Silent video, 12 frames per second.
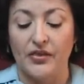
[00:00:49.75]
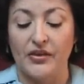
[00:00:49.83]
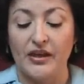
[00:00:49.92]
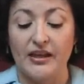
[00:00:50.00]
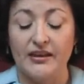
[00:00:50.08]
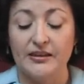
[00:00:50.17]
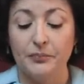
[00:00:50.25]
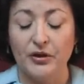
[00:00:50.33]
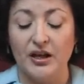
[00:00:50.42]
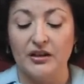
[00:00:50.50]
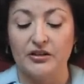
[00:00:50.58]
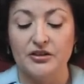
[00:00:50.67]
The lip
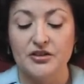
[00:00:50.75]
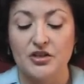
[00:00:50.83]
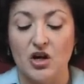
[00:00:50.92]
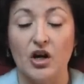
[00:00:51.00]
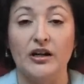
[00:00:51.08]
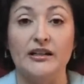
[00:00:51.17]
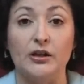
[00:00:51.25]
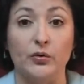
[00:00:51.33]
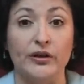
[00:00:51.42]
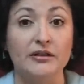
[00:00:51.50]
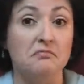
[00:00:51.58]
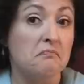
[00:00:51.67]
colors are
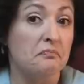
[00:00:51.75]
liquid.